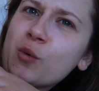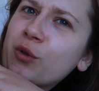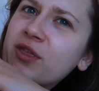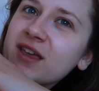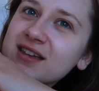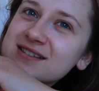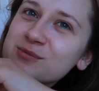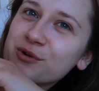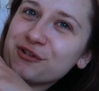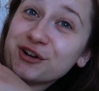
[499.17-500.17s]
well, thing
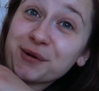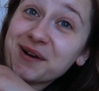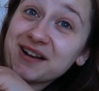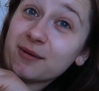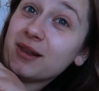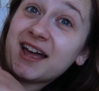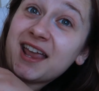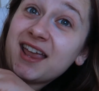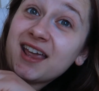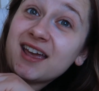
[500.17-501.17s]
is, what if I don't end up
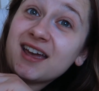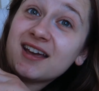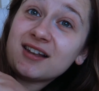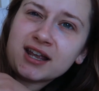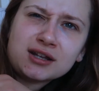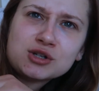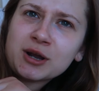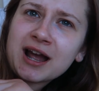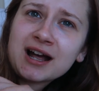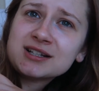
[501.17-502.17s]
liking it, like
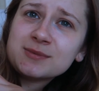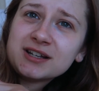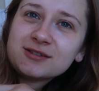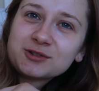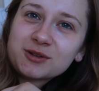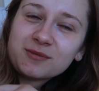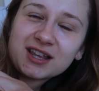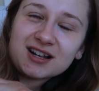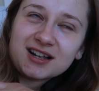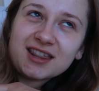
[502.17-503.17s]
doing admin or
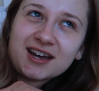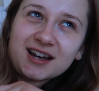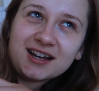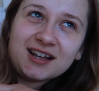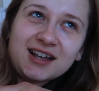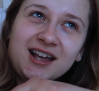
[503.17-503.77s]
something like that?